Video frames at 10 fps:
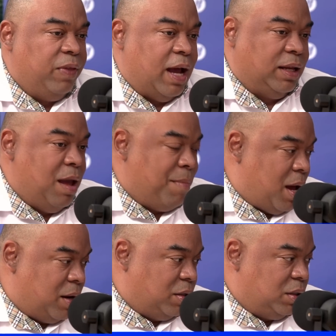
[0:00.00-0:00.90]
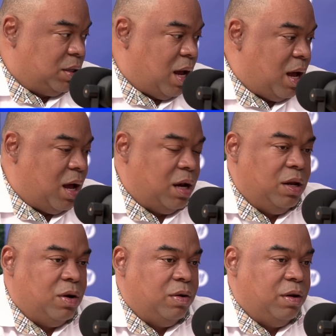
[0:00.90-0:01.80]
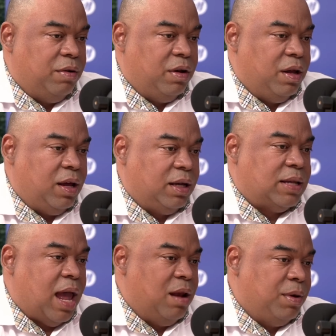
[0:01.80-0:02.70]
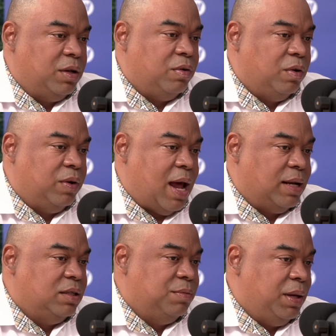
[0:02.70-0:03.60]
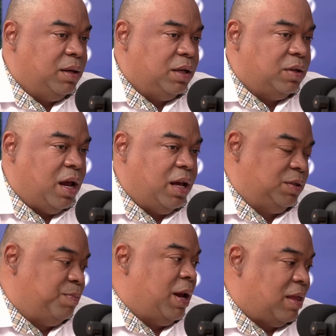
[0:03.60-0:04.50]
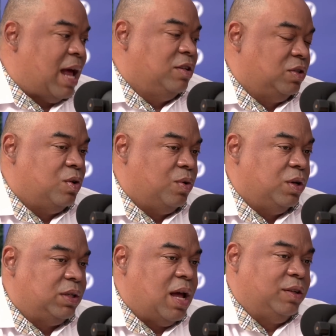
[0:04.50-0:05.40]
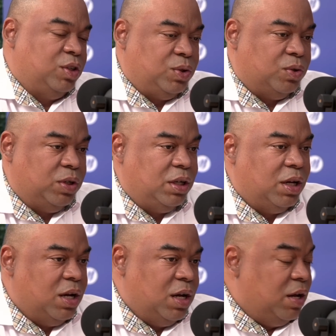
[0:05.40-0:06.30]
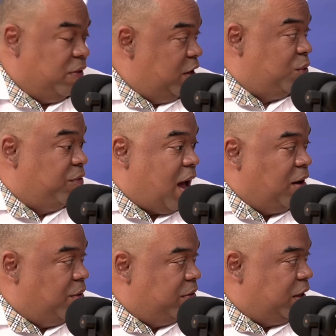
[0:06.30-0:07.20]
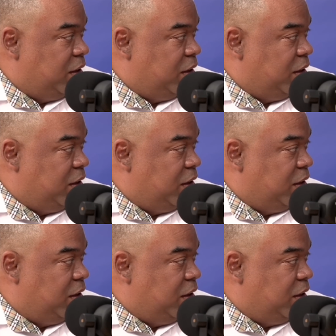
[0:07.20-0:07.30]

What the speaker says: at Caymanas, and the excitement around that is building. I expect that is now going to start to show the true value of it.